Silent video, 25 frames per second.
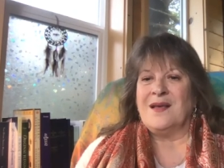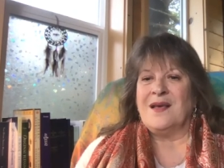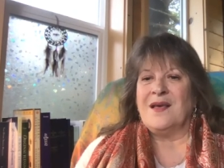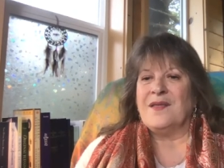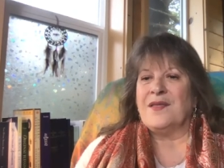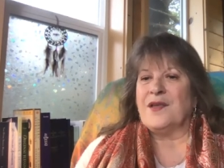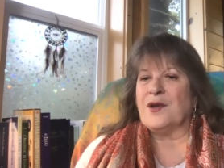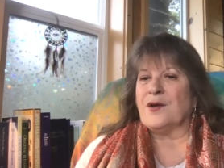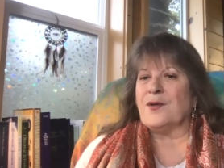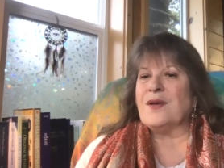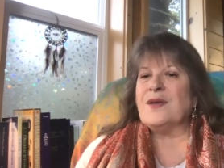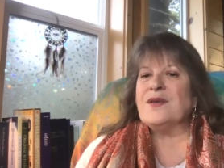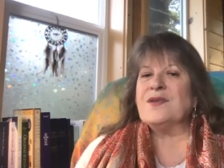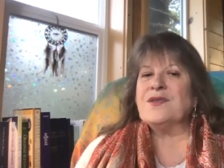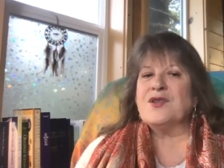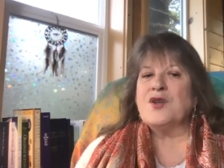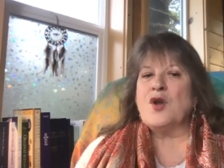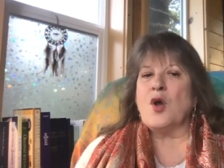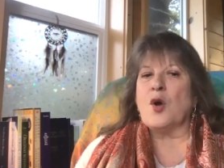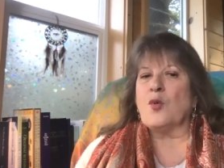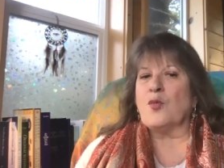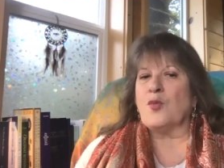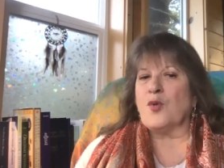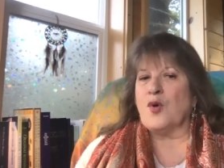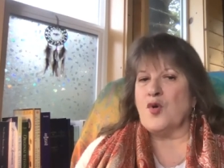There is
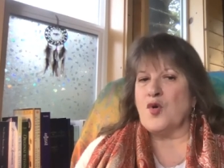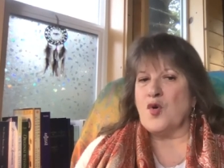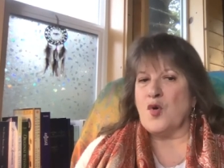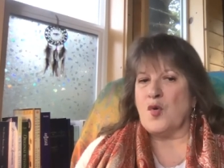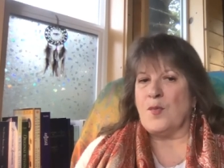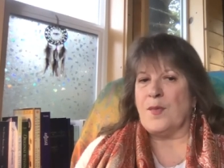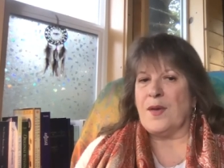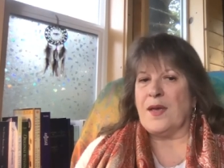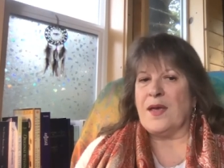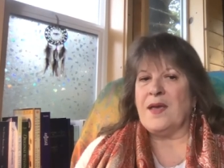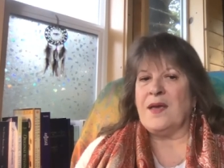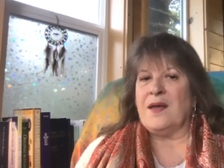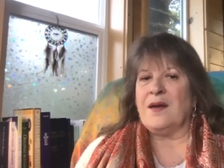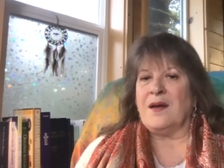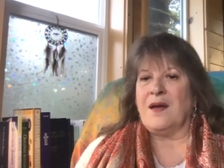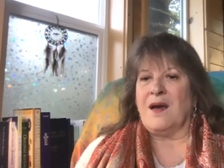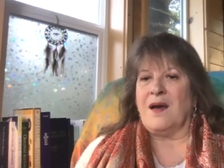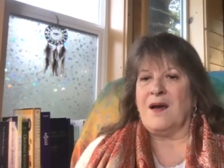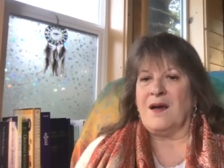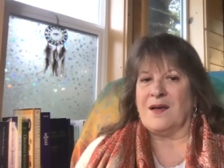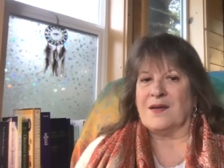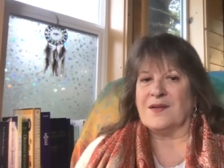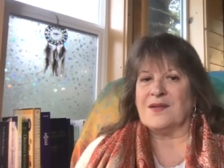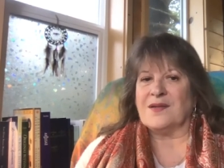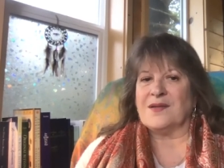no room in
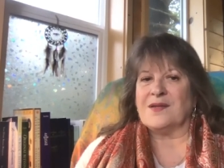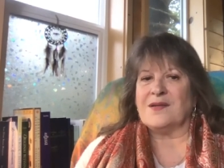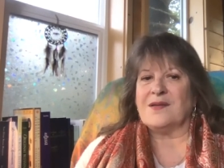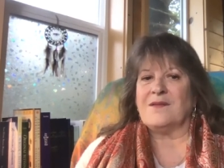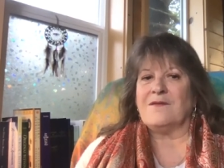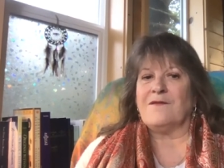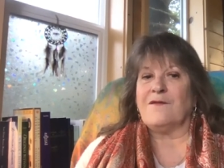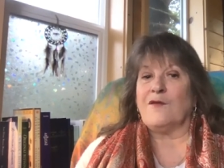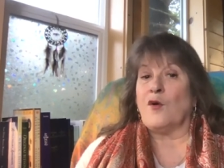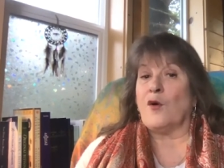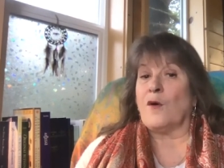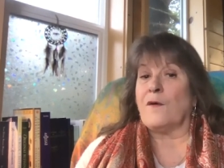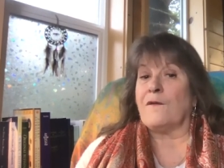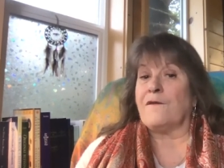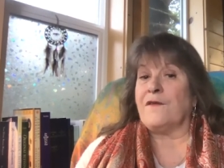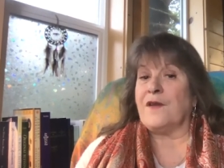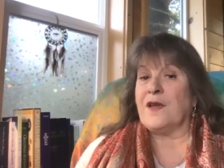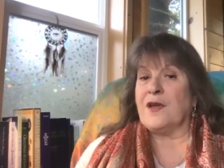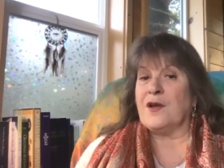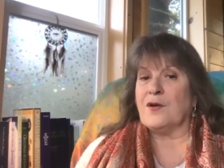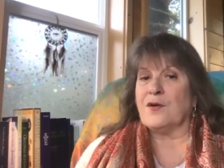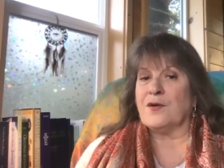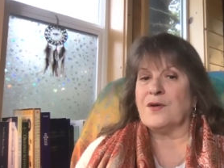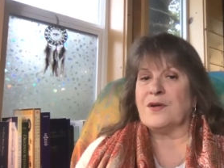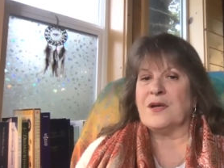us for
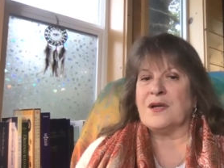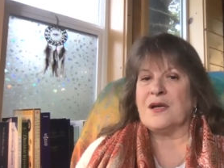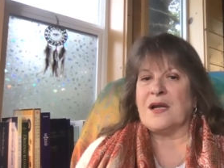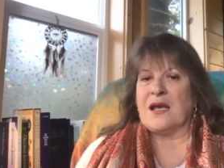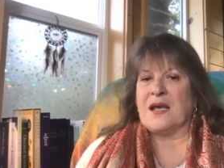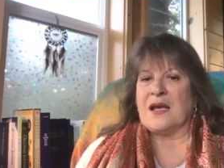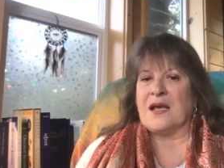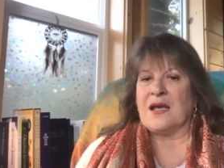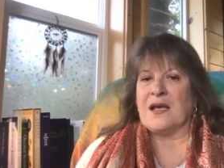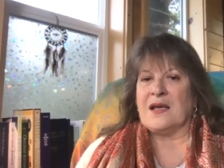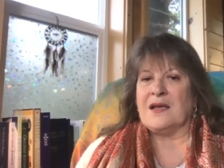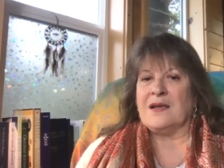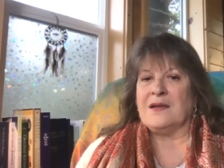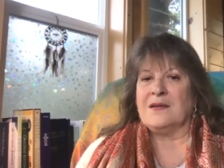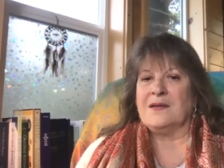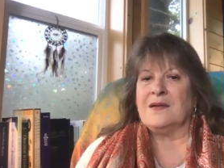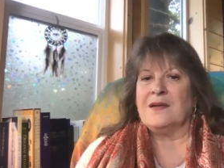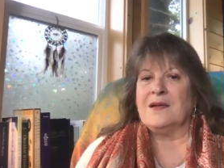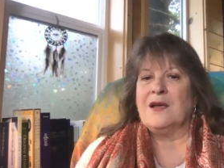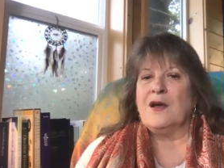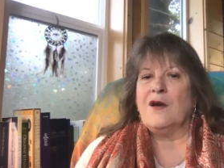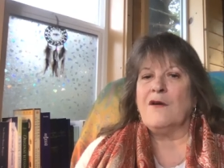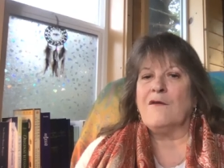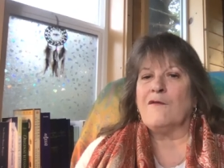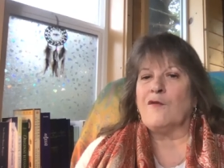fear today,
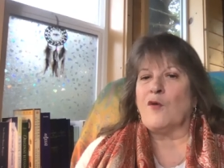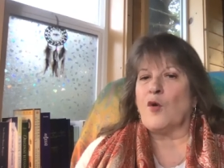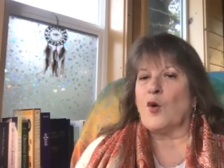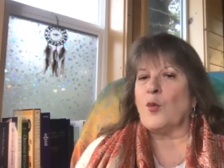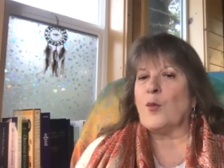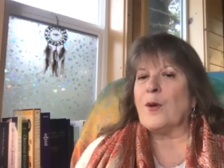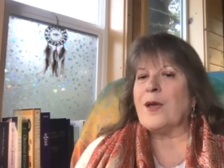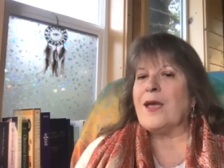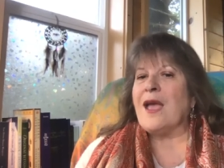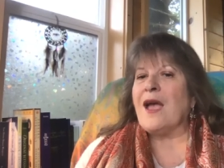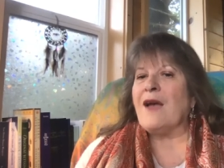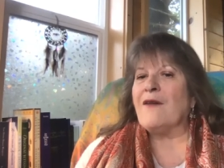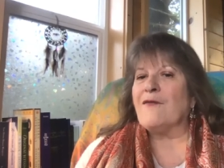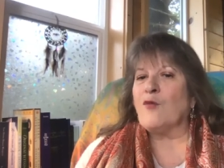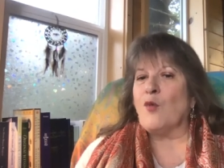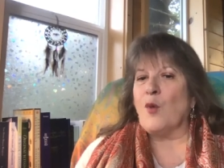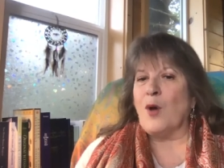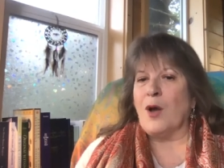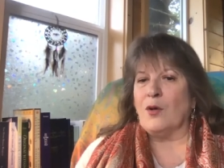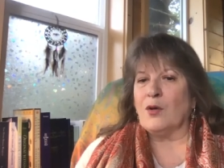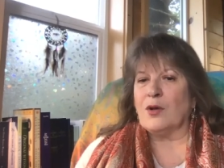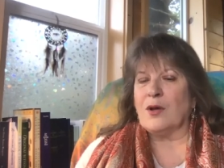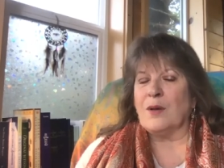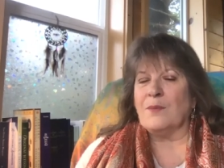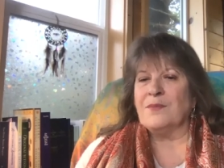for we have
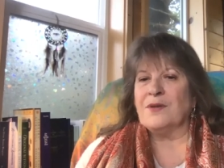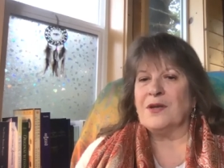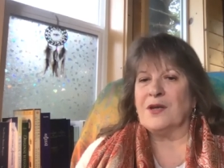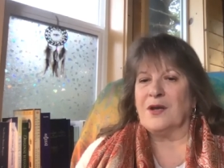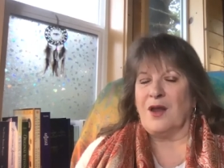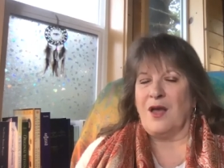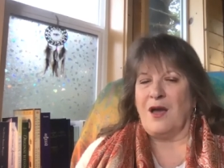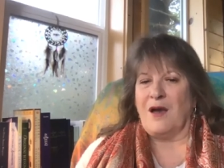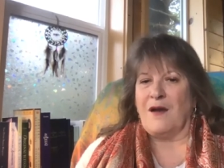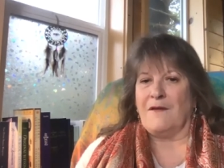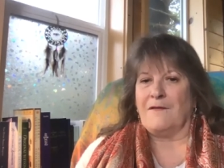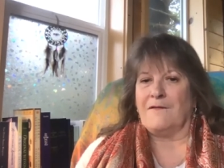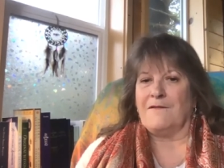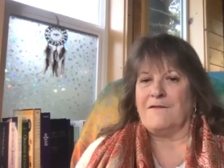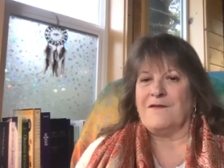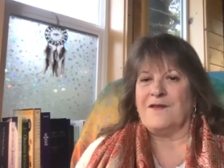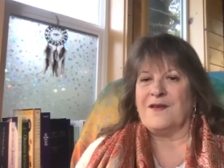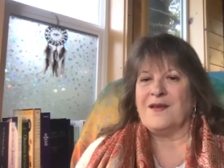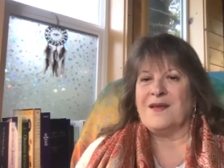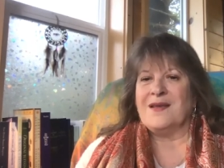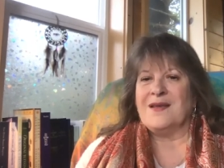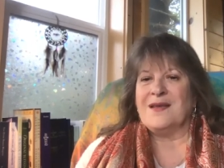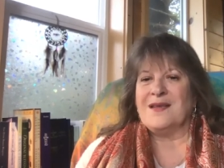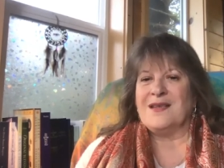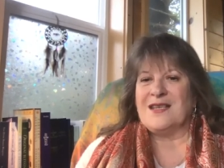welcomed love
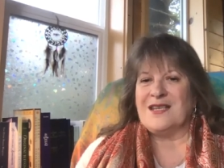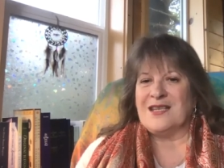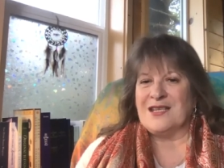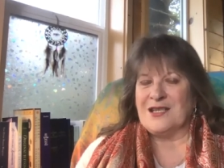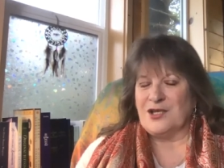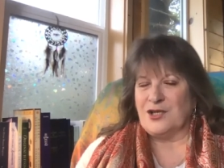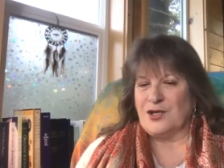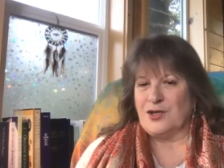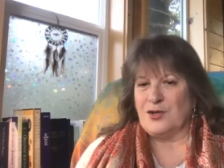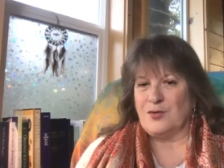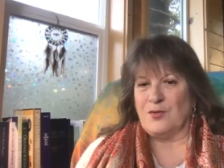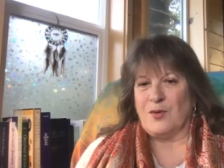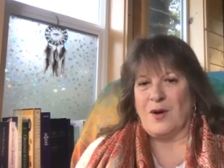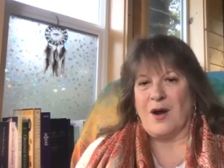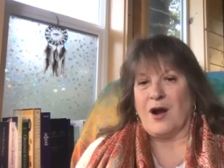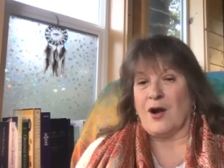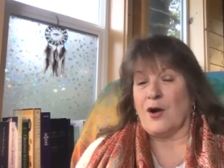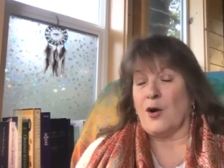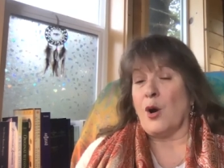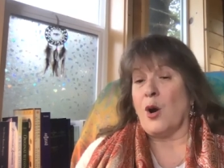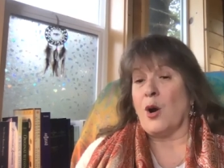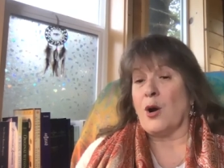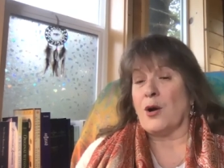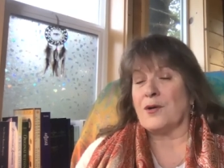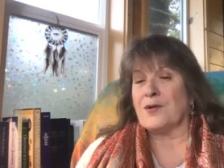into
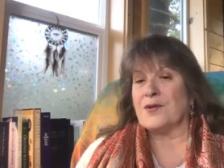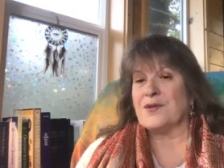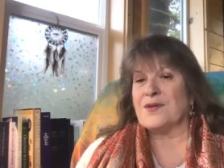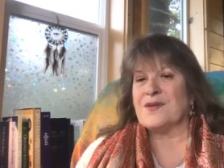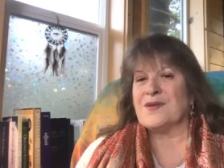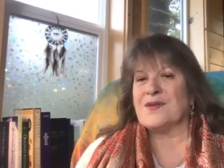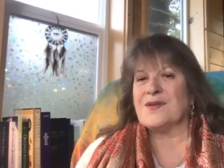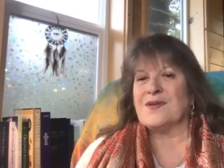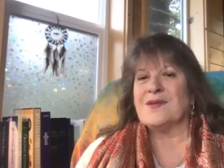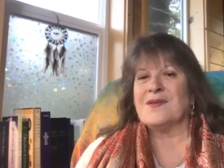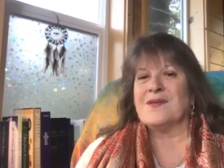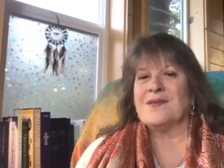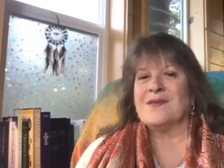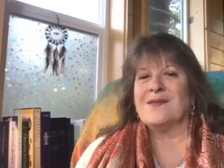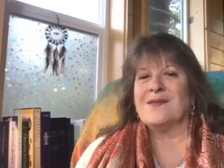our hearts.